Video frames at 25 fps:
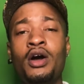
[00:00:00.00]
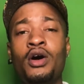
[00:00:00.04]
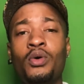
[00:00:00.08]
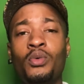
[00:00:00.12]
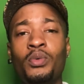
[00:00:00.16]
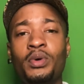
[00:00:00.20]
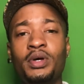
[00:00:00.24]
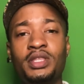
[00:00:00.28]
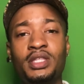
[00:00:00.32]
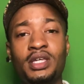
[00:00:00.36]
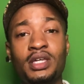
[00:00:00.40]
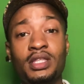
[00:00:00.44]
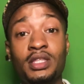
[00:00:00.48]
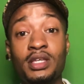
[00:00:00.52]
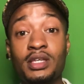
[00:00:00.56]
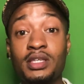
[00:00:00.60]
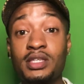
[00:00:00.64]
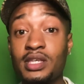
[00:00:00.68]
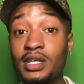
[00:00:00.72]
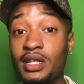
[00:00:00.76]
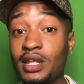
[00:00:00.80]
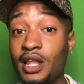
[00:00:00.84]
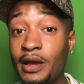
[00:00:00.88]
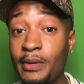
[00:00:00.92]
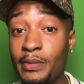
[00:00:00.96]
within the
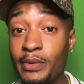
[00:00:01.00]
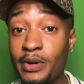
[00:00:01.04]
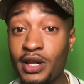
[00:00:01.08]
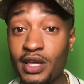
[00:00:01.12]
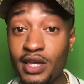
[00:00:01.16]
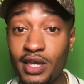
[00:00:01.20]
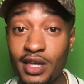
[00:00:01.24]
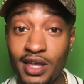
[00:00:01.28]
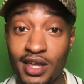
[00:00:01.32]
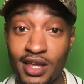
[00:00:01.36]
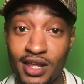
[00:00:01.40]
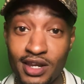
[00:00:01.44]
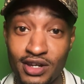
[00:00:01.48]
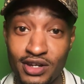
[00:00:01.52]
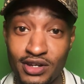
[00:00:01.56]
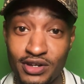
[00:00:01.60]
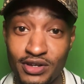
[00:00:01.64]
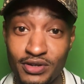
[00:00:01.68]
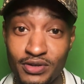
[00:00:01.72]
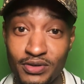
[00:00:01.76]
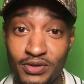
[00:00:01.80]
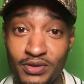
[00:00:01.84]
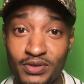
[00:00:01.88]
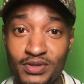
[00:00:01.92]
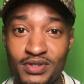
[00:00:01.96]
celebrity
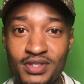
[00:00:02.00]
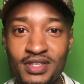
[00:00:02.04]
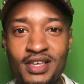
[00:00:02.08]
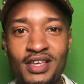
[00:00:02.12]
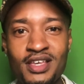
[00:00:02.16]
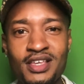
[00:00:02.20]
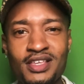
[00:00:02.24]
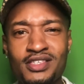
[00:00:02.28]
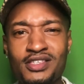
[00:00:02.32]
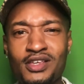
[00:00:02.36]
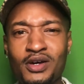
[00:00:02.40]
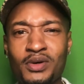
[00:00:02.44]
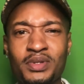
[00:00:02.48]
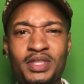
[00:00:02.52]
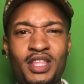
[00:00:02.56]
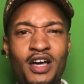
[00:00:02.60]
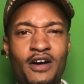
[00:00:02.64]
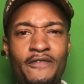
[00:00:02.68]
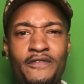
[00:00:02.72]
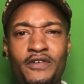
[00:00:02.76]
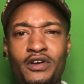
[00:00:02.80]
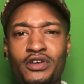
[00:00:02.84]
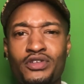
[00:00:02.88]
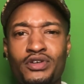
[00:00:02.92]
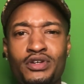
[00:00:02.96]
news. So without
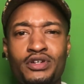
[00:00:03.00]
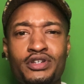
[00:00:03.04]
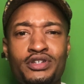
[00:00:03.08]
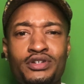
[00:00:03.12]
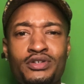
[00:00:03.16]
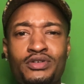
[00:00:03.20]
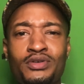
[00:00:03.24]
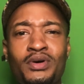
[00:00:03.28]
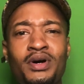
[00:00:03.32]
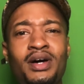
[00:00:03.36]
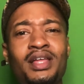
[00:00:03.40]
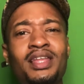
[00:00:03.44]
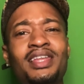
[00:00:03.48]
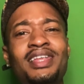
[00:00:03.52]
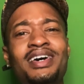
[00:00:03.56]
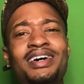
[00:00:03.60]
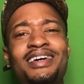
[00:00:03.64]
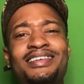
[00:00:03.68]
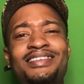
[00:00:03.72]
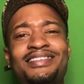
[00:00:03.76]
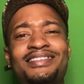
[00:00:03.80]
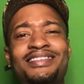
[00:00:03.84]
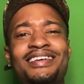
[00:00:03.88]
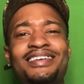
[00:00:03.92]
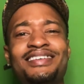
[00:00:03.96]
further ado,
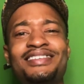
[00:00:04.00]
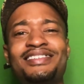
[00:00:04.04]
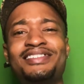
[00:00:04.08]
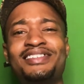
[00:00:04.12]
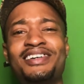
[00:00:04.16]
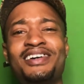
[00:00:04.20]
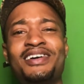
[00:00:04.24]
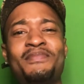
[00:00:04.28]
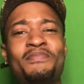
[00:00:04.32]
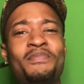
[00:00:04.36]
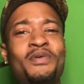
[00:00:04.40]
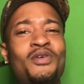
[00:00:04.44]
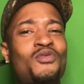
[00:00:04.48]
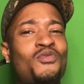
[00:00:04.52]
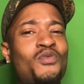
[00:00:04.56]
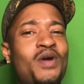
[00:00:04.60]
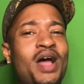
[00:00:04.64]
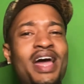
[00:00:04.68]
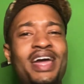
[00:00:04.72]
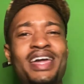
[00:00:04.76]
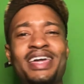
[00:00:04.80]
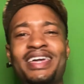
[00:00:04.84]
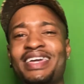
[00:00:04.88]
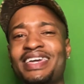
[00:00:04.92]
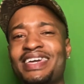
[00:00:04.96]
let's jump
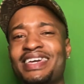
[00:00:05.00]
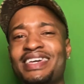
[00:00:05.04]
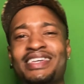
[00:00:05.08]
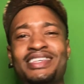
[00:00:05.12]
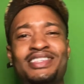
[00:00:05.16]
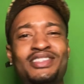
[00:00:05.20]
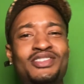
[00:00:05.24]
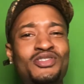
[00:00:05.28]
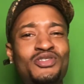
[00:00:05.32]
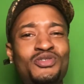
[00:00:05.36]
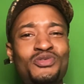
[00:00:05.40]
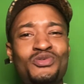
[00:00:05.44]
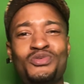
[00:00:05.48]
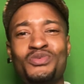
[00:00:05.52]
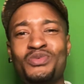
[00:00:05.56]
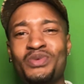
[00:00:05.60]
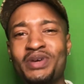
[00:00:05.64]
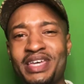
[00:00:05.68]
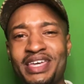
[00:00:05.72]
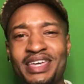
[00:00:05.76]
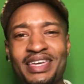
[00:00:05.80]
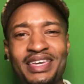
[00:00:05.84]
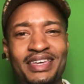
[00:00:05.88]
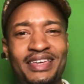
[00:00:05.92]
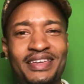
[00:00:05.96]
right into
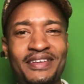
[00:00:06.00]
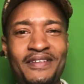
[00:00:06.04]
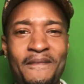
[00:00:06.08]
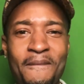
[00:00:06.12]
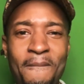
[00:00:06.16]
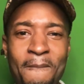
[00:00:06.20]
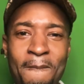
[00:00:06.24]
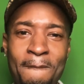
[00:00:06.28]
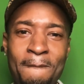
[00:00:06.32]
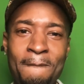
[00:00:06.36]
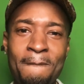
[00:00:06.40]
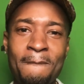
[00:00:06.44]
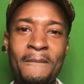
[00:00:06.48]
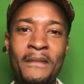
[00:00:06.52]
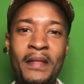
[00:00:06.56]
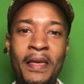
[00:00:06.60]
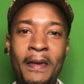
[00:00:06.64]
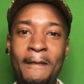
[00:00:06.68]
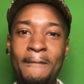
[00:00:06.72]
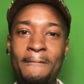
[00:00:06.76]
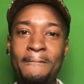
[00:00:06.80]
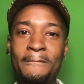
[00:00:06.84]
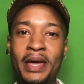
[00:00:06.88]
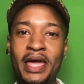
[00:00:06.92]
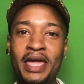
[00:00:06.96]
it.
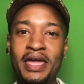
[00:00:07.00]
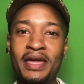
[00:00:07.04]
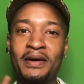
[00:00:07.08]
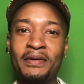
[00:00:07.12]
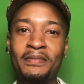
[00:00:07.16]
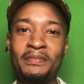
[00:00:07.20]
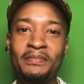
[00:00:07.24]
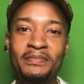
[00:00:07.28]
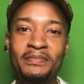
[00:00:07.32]
Bam.